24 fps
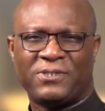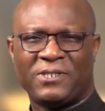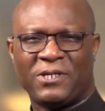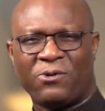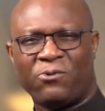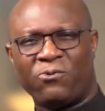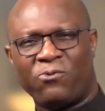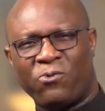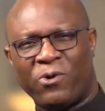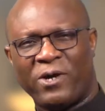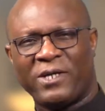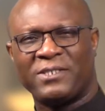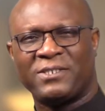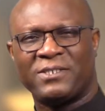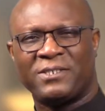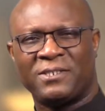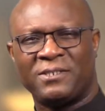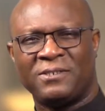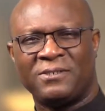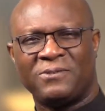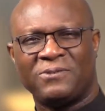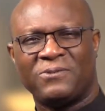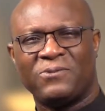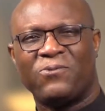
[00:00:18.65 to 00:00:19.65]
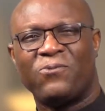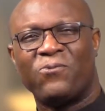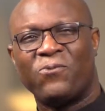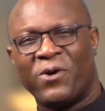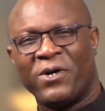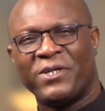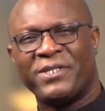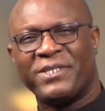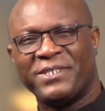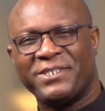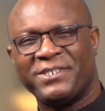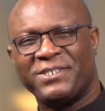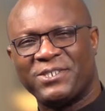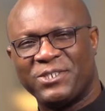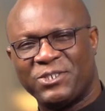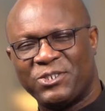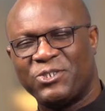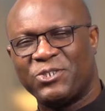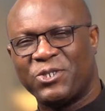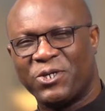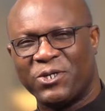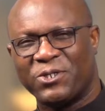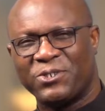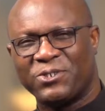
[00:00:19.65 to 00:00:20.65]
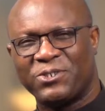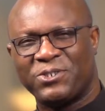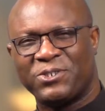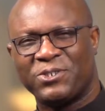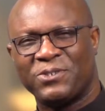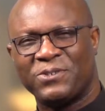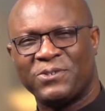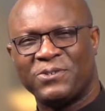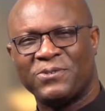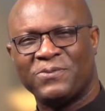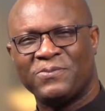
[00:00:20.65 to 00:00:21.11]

the question, what is the church?